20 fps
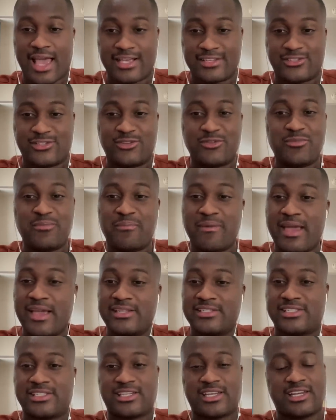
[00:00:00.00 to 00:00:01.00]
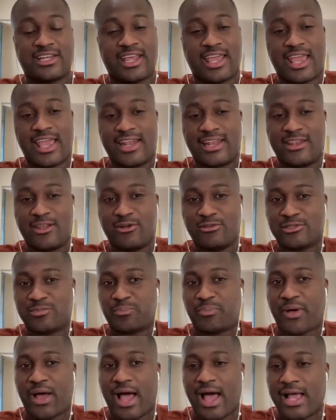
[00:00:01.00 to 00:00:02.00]
as right. you mentioned, and those
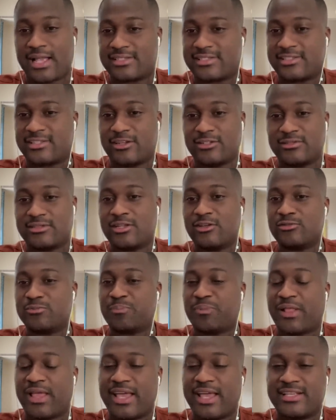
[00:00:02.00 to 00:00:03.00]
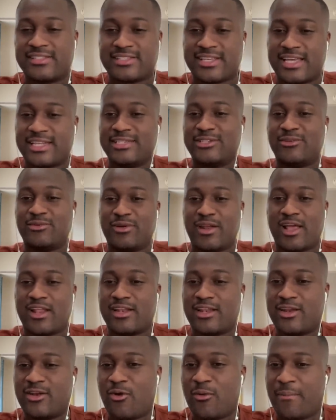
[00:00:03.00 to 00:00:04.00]
pots, those, those plants ain't do
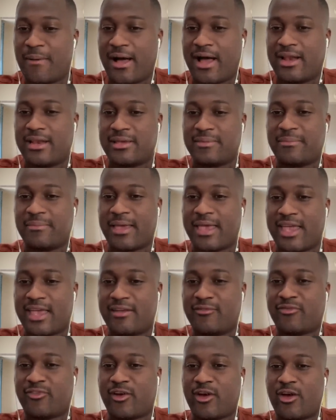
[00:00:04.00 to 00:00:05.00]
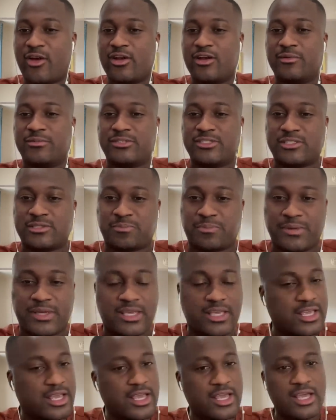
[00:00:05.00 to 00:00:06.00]
nothing to nobody, man. Not For her to just
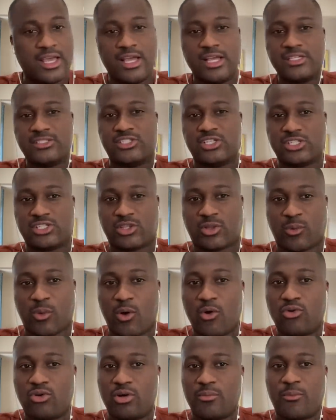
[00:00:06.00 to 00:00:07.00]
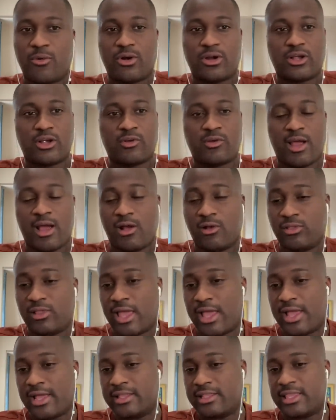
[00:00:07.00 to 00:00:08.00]
be just throwing them on the
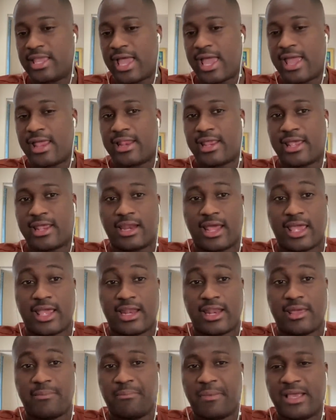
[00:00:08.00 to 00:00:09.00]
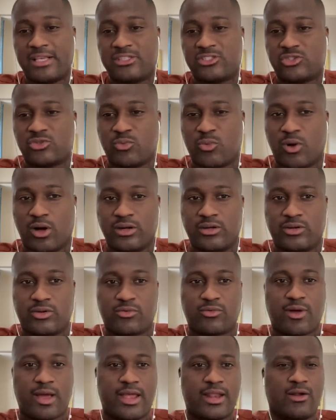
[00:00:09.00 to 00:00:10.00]
ground like that, and and it makes you
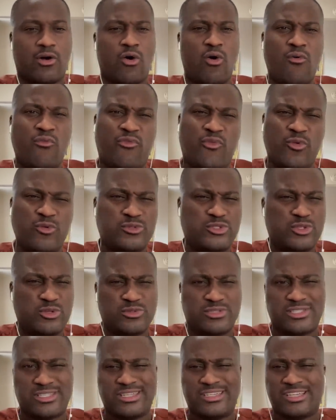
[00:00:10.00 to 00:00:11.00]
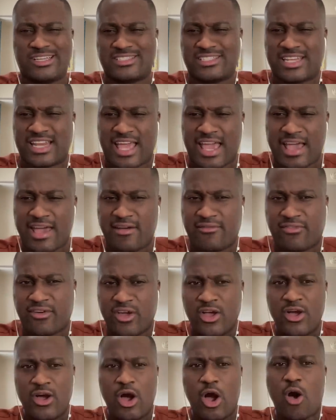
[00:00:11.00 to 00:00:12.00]
wonder, right? Whole Foods usually doesn't
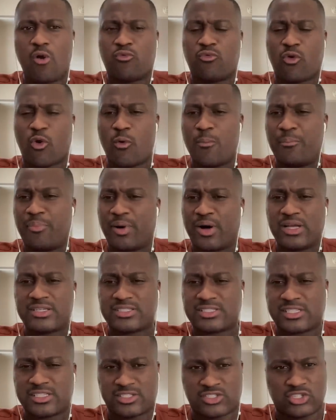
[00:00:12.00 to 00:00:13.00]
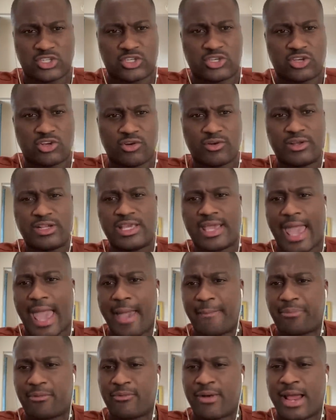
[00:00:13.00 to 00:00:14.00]
have a robust security
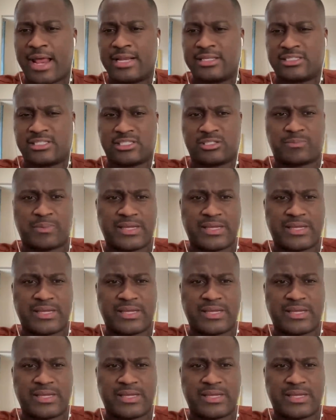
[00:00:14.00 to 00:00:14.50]
apparatus,